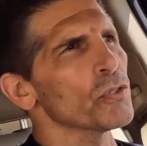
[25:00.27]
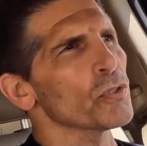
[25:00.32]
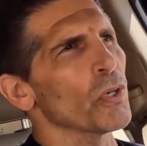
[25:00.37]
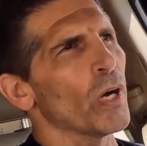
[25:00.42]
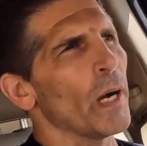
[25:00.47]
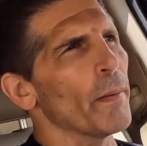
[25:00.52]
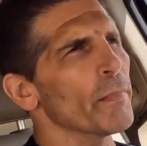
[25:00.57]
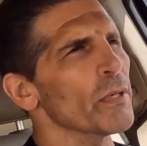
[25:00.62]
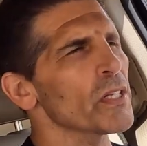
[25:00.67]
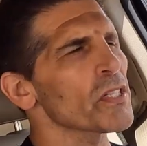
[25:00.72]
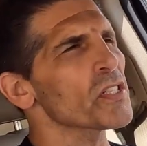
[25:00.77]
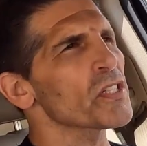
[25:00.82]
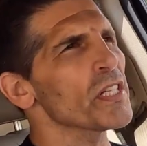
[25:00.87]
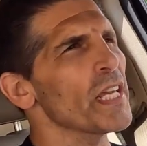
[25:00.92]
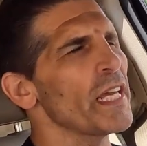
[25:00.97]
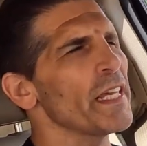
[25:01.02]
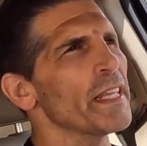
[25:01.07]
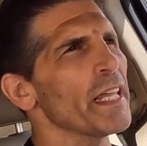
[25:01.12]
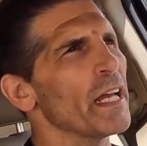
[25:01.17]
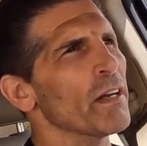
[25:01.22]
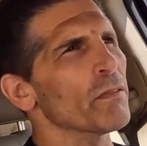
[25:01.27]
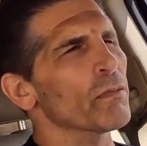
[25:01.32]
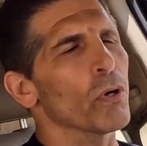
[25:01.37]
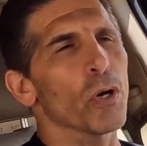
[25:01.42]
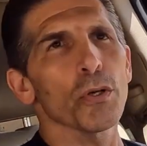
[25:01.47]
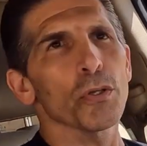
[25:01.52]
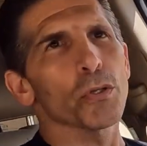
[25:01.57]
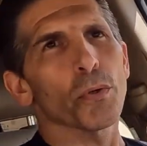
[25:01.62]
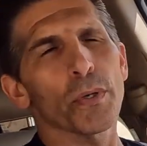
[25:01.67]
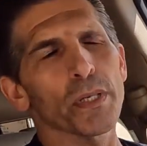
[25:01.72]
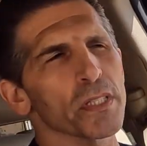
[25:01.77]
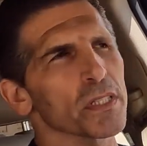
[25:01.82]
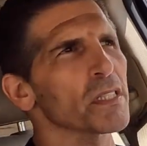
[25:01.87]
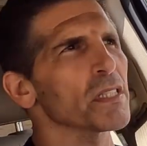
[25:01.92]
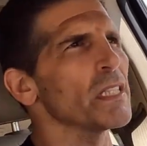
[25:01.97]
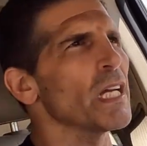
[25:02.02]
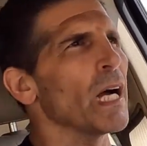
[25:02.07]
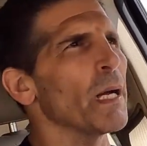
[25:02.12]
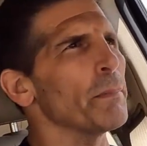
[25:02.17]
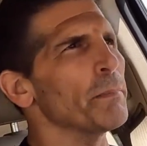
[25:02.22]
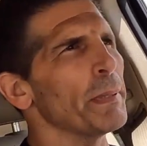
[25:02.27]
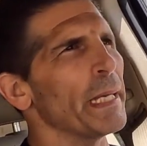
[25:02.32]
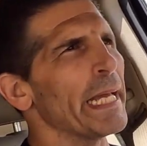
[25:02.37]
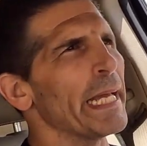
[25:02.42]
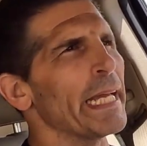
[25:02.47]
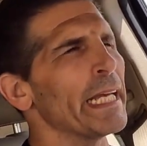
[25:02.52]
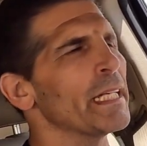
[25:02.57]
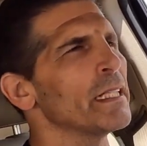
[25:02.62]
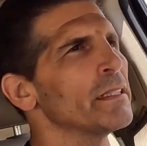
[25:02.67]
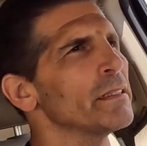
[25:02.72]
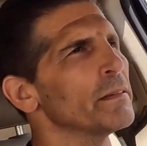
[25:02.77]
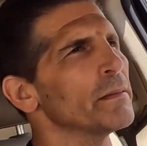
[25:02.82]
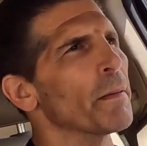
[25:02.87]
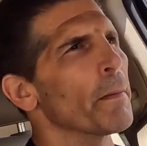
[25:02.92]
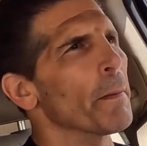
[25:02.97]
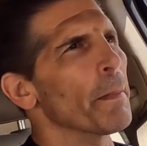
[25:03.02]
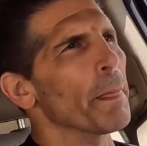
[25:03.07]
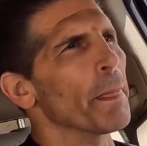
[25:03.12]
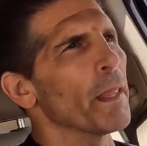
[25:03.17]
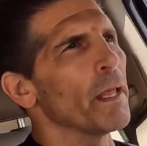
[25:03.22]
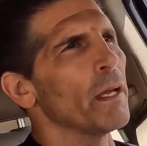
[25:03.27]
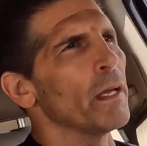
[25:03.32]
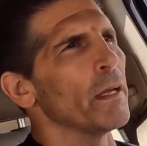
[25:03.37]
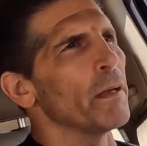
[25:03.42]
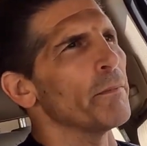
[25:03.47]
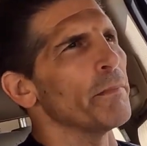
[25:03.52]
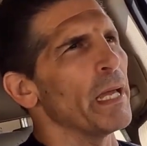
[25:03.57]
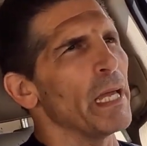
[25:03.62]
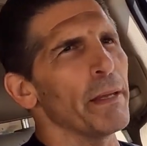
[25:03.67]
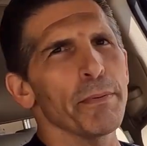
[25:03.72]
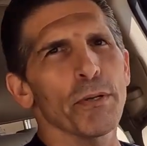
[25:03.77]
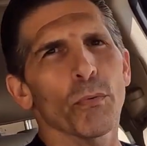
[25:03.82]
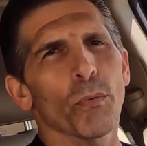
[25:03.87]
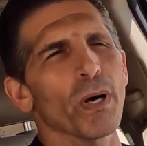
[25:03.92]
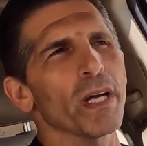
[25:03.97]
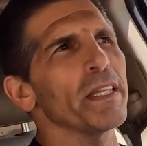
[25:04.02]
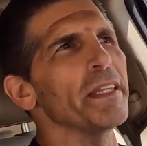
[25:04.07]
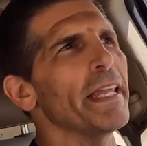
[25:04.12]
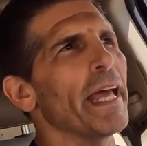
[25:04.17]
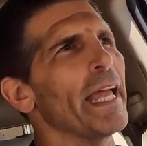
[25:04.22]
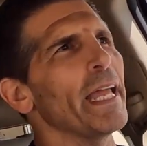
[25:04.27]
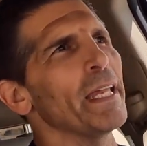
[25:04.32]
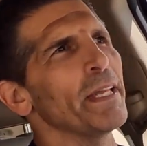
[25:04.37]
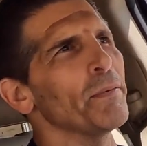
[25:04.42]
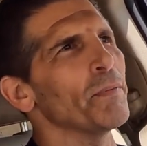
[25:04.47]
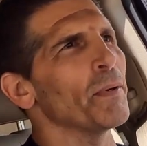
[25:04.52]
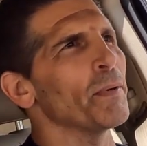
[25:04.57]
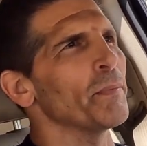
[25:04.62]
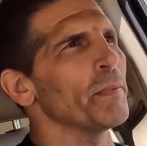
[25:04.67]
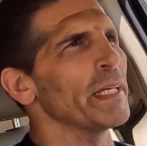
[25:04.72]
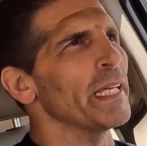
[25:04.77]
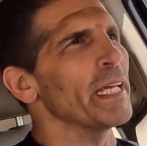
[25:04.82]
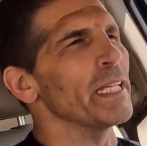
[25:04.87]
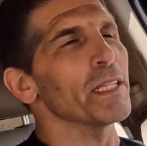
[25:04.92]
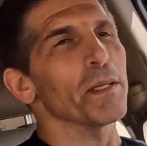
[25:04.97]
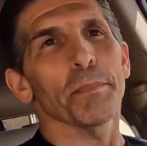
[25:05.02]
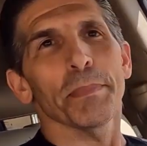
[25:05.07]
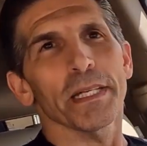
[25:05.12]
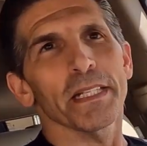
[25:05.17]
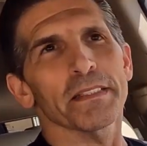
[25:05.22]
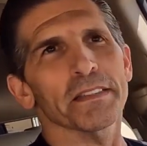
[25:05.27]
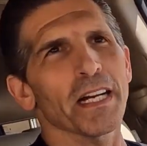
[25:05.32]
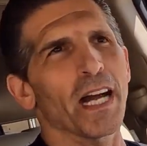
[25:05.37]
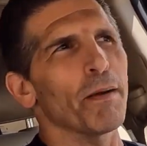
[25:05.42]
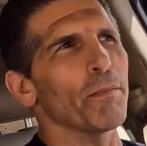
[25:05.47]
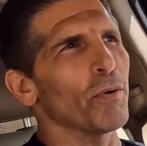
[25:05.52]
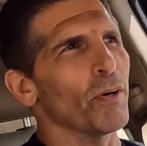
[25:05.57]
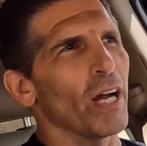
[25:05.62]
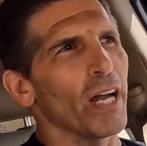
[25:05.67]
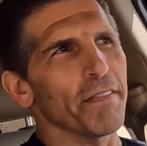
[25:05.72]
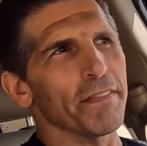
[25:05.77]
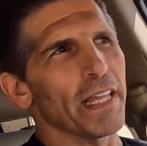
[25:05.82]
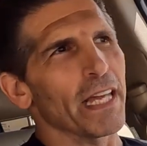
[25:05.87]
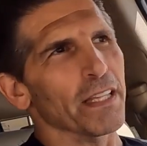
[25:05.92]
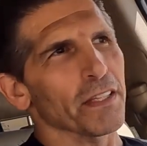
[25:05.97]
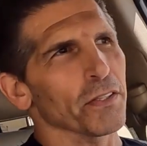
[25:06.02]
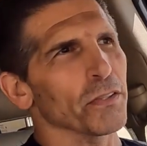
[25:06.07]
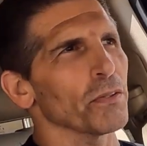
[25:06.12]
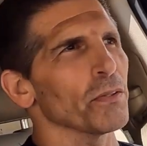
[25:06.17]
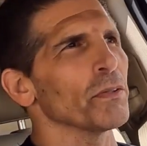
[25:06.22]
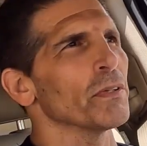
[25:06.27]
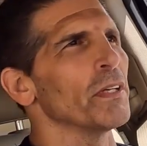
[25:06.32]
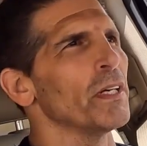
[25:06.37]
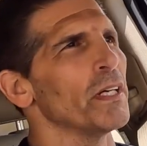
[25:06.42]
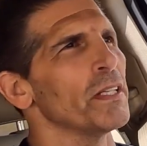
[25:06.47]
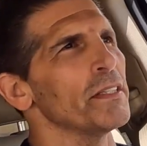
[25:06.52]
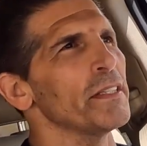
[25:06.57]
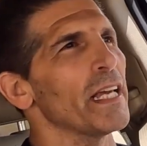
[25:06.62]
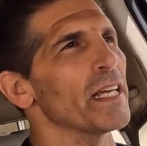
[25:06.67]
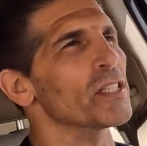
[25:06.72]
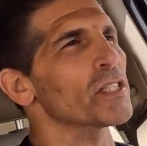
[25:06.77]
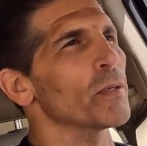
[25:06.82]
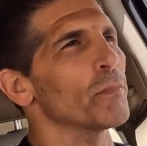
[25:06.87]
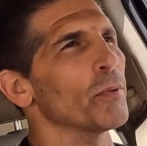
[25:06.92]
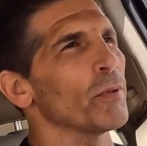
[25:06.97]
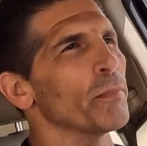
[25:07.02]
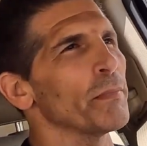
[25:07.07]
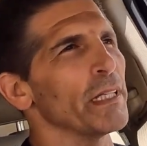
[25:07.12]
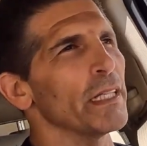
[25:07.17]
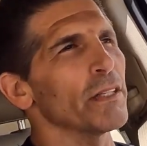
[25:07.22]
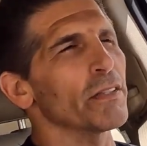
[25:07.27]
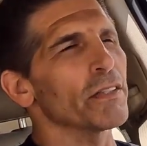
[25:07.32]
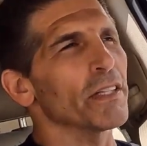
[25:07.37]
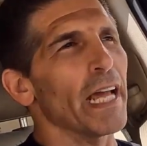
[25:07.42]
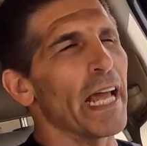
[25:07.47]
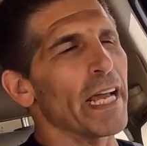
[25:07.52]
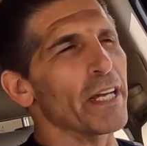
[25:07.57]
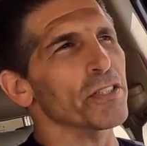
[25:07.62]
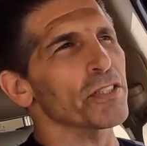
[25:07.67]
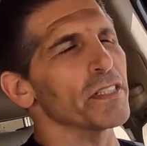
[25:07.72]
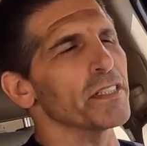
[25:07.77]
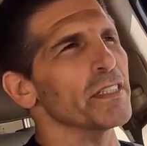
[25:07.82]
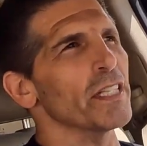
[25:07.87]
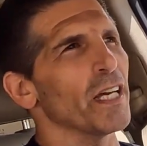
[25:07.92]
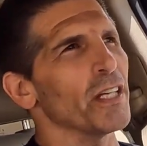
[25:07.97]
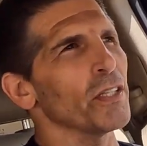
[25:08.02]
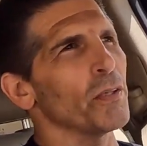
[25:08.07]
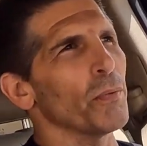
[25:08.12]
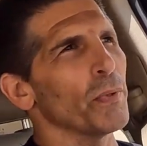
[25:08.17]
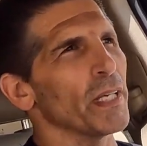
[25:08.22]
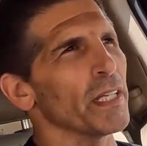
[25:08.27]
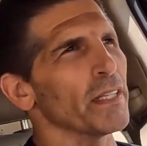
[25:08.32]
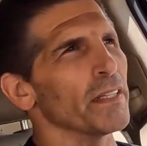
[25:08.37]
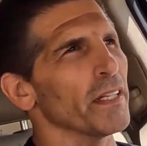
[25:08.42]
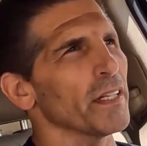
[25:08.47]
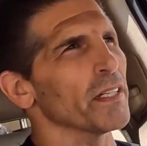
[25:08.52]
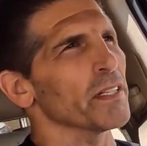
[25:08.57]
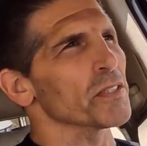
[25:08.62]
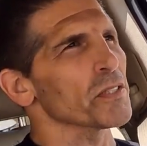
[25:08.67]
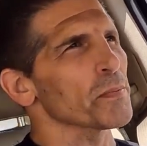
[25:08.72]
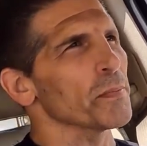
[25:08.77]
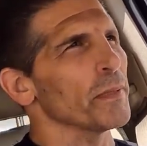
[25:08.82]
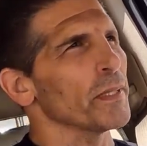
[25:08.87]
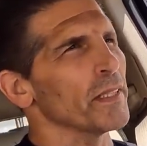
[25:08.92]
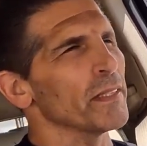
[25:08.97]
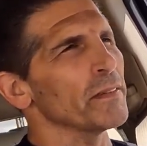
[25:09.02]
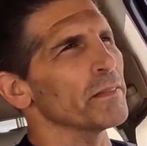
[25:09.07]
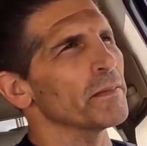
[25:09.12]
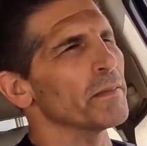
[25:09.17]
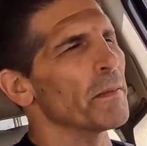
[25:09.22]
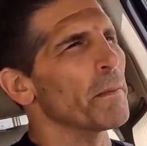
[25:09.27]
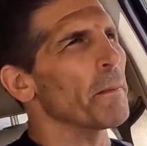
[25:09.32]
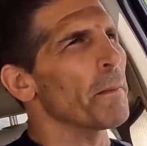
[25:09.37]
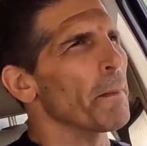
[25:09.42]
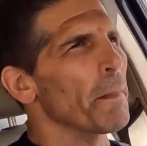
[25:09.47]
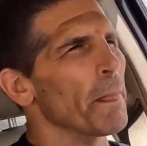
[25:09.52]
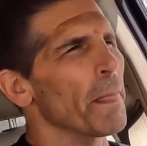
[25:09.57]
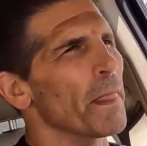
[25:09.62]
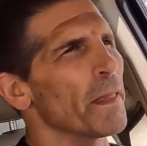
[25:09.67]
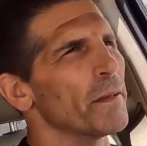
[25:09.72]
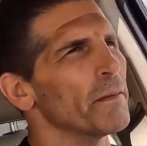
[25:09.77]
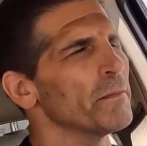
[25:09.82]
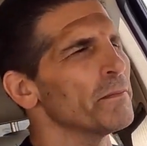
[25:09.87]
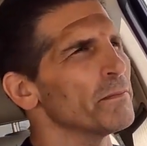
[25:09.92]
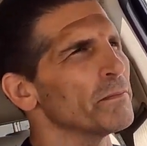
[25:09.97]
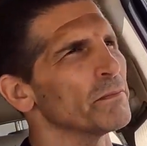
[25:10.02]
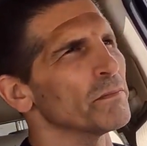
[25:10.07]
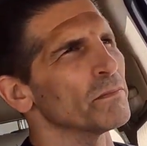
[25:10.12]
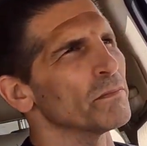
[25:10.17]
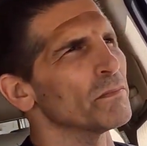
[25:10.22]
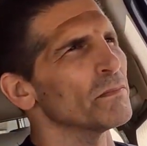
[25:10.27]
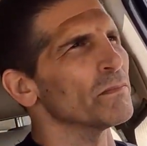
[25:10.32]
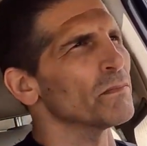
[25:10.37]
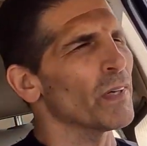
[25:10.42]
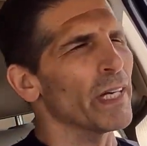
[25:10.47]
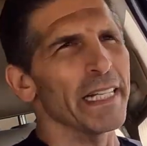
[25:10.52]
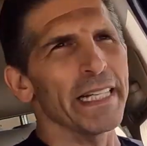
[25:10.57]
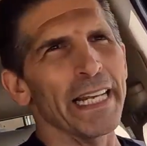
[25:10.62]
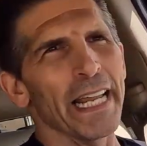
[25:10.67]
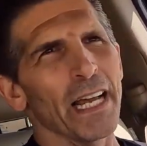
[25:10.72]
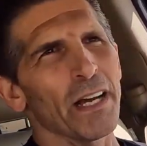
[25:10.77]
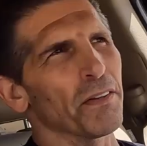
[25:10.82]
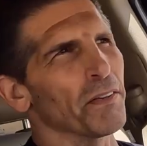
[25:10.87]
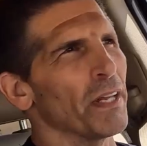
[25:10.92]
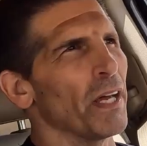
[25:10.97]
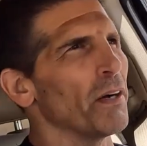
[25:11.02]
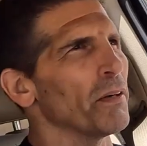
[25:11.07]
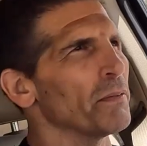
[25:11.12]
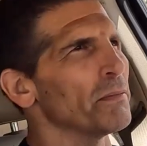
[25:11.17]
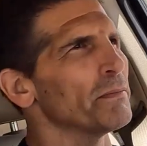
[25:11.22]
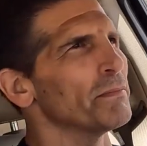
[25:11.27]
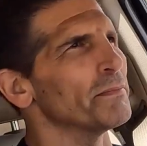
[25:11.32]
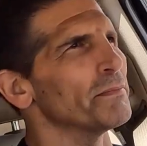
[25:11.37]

So I'm going to say that road noise is not bad. Maybe one day when we hit the big time, we'll have that little decibel meter to actually tell you what it does, but right now, no.